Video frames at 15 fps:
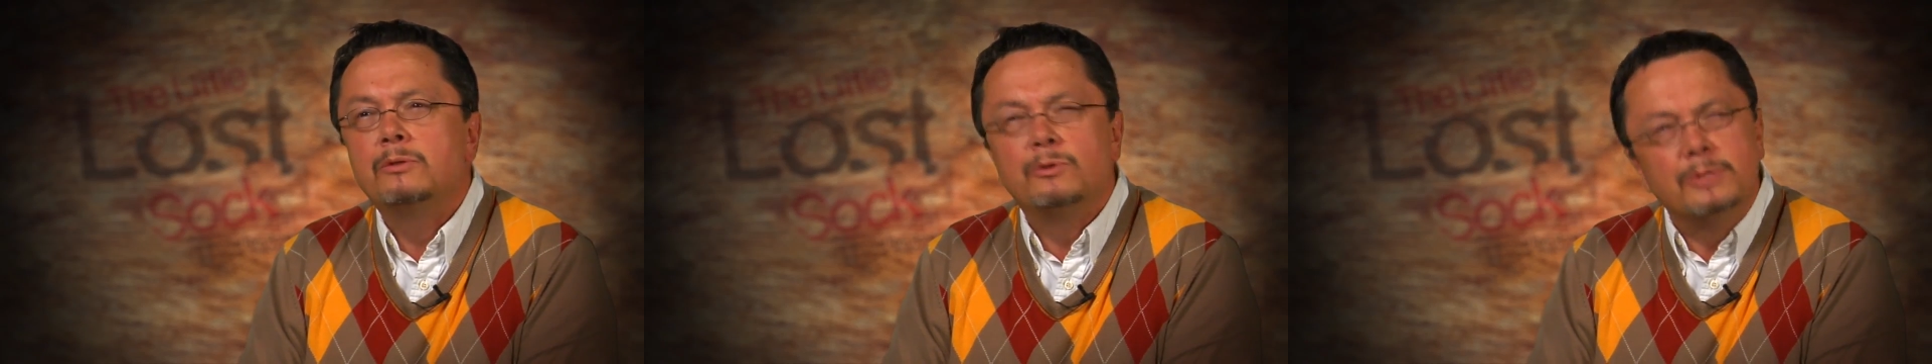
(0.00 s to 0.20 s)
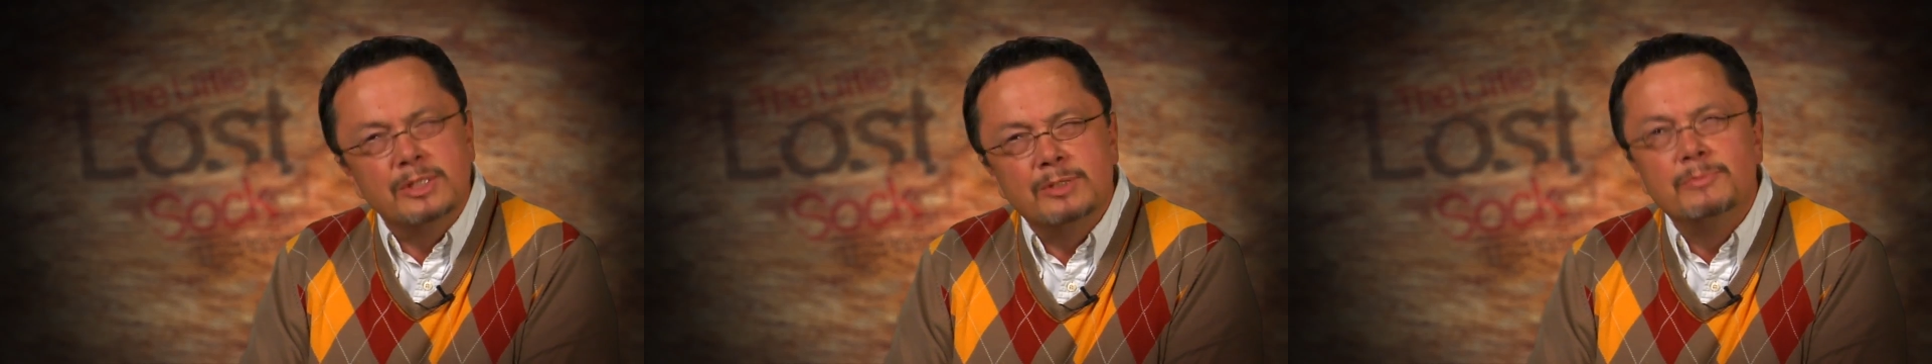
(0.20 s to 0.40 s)

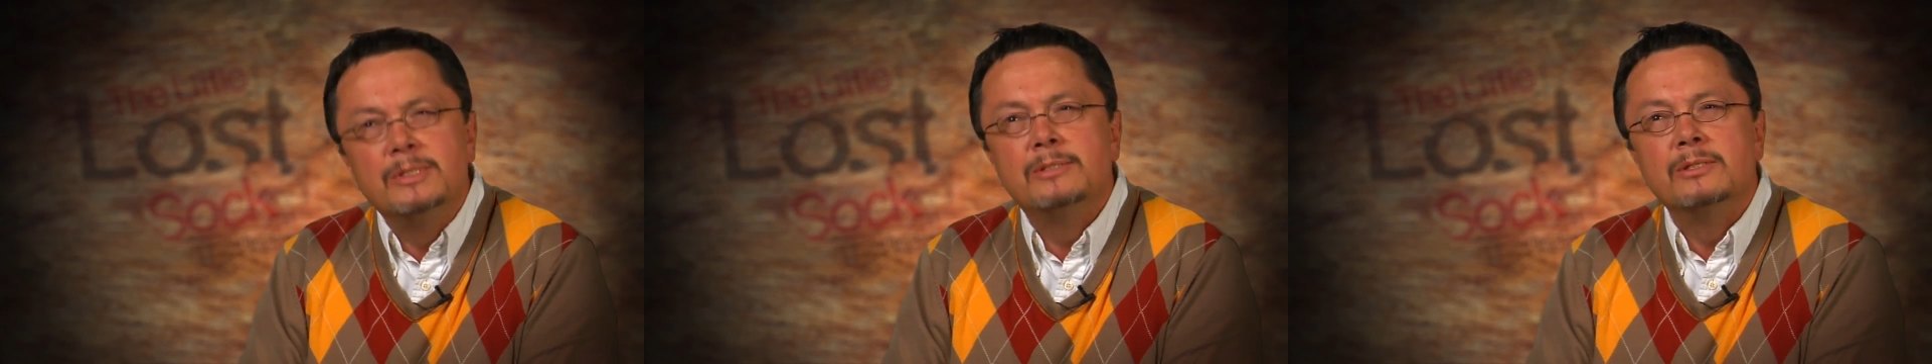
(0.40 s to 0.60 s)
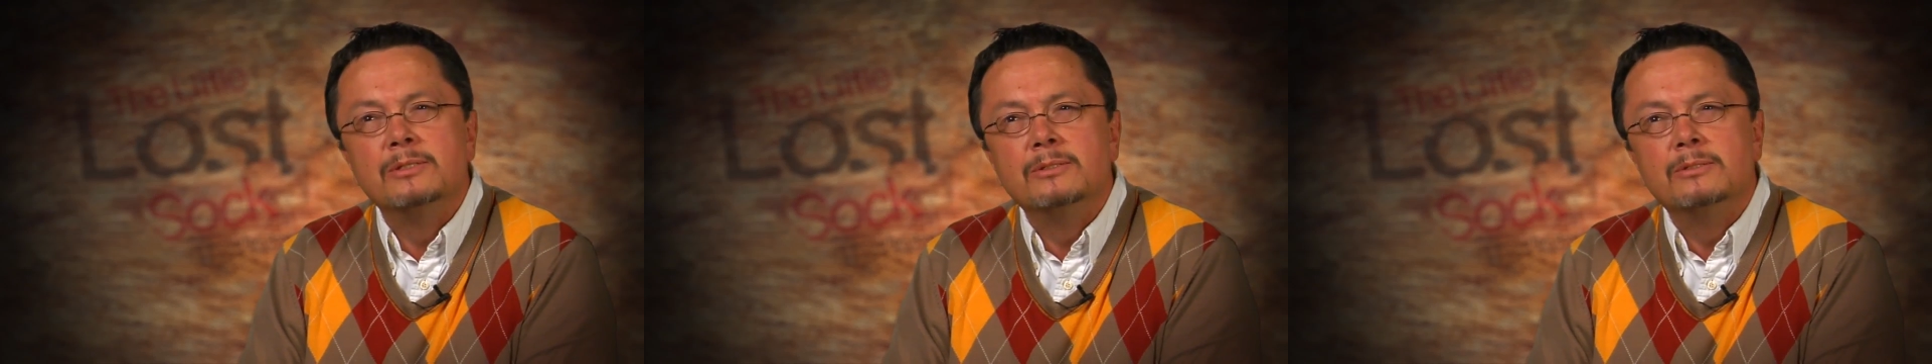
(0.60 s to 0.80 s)

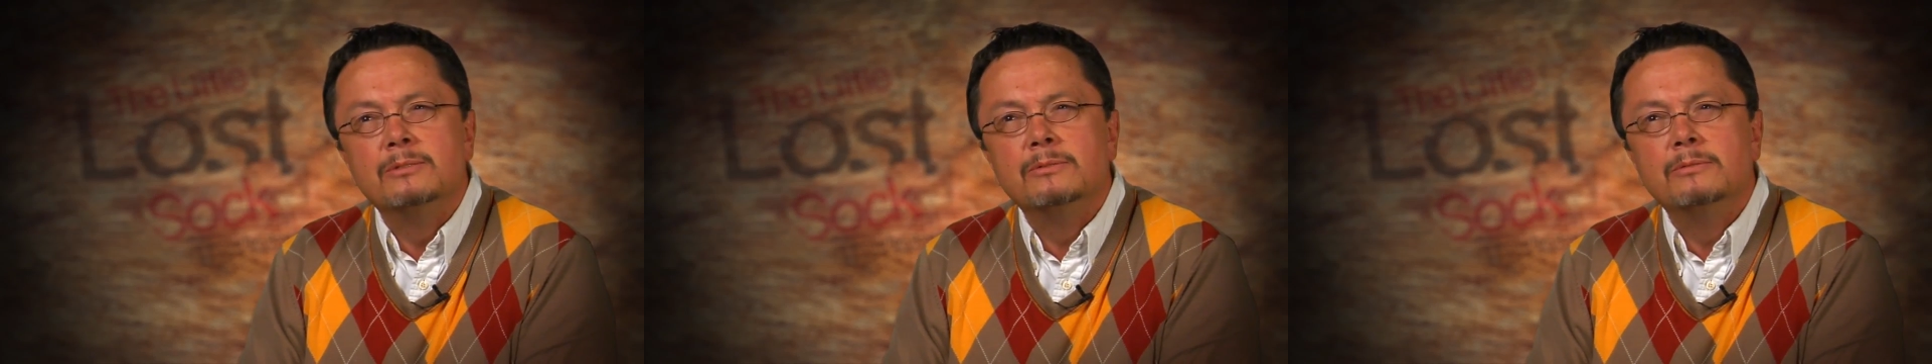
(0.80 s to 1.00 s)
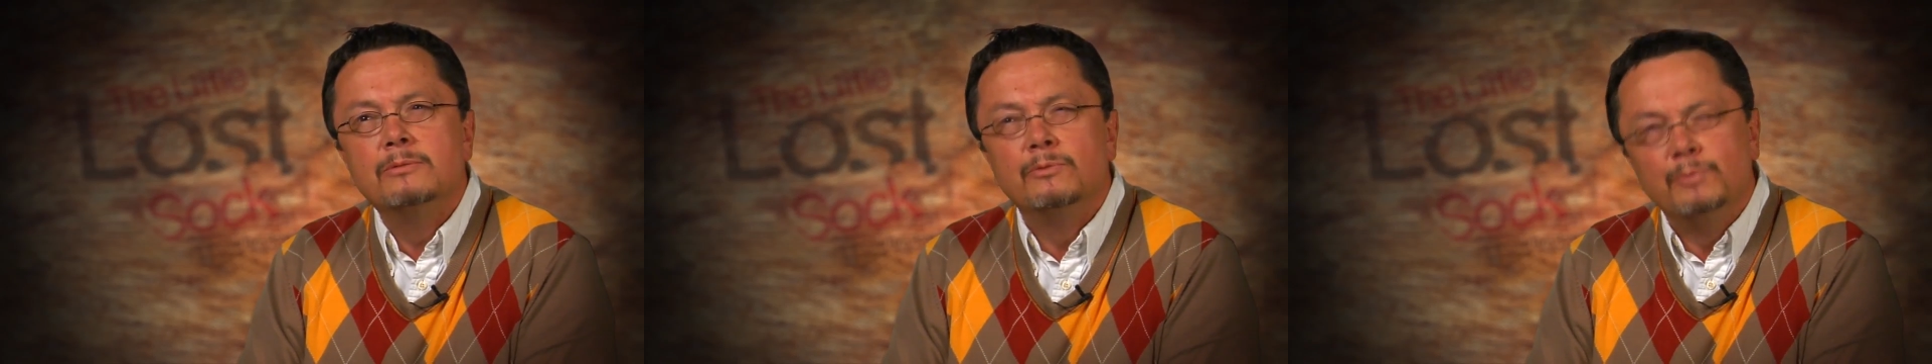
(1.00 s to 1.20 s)
Christmas is
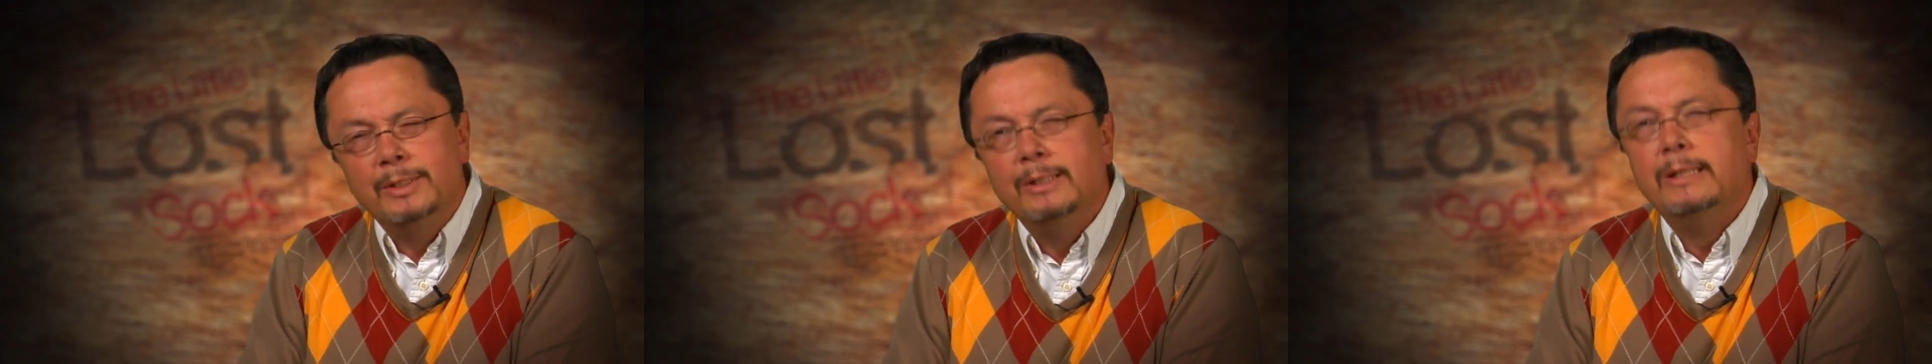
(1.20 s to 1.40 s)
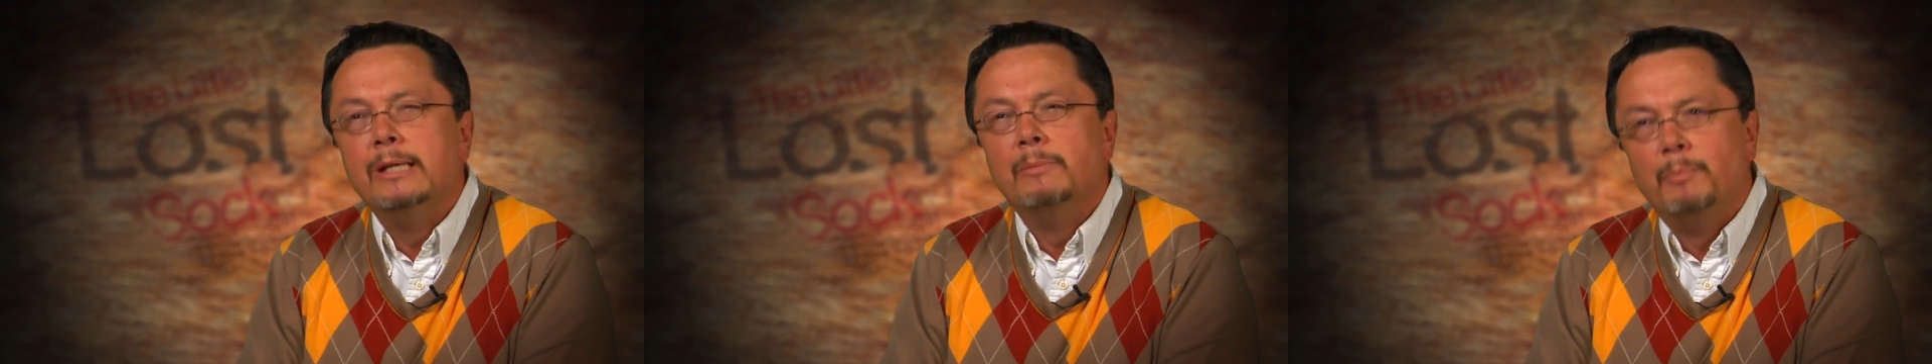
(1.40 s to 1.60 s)

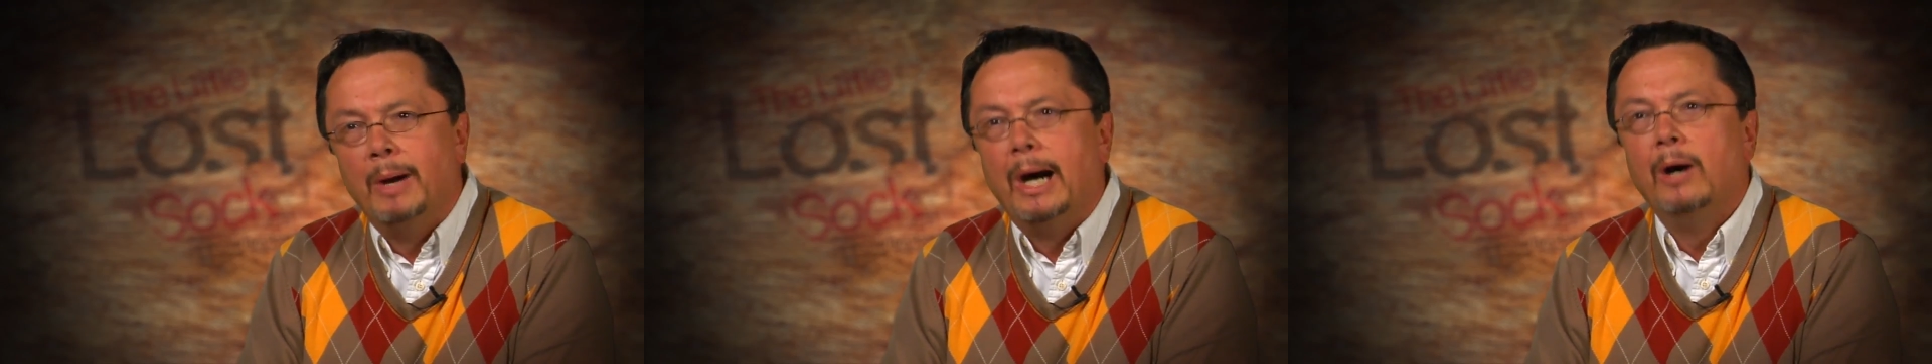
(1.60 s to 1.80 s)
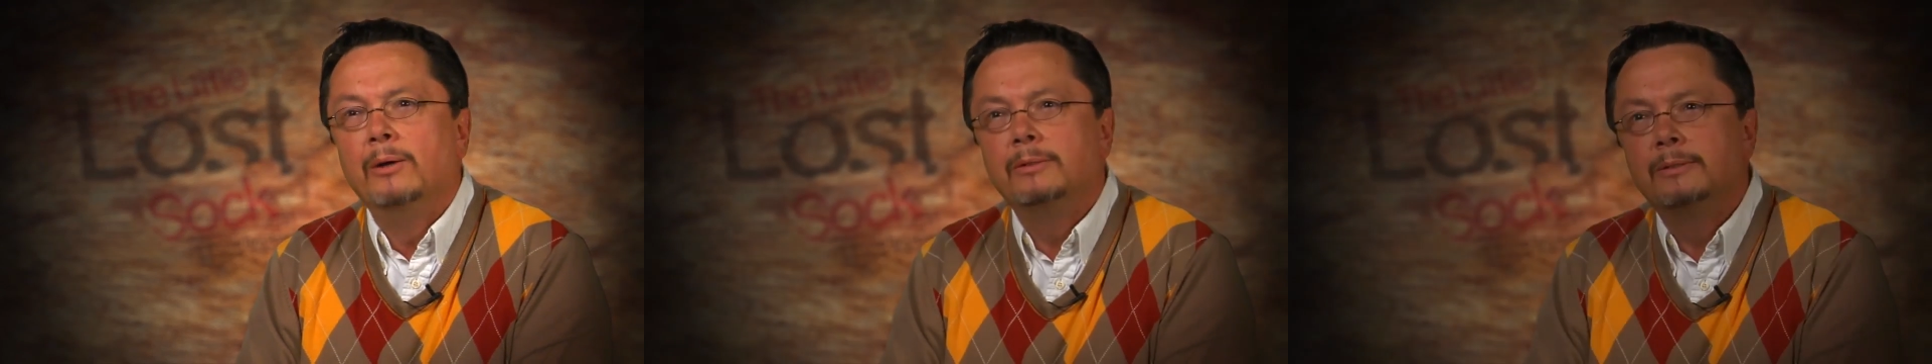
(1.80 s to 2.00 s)
really
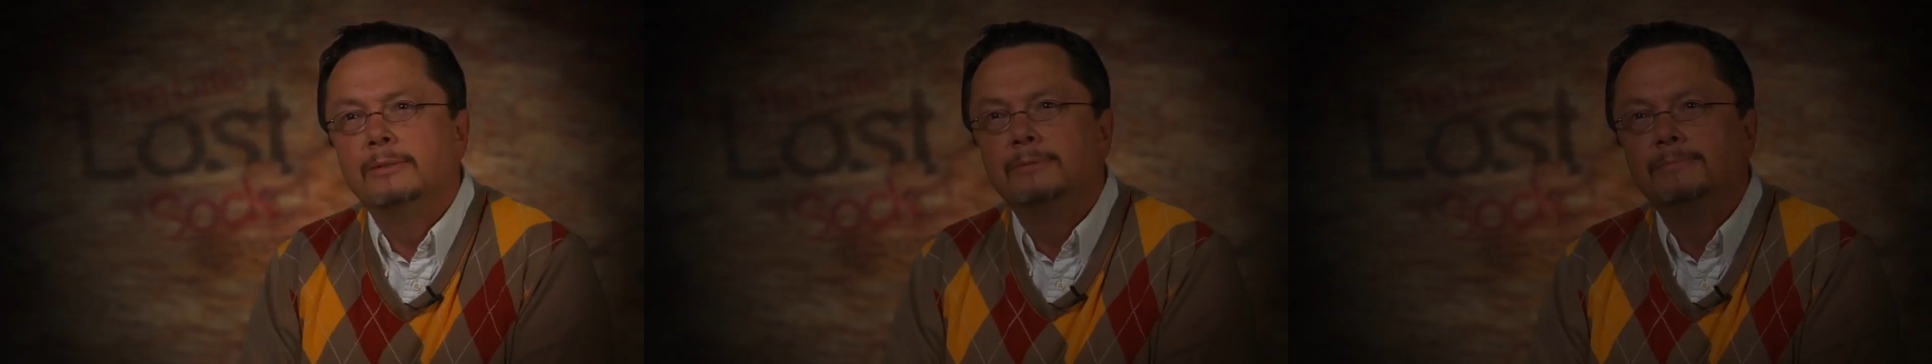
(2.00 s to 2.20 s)
about.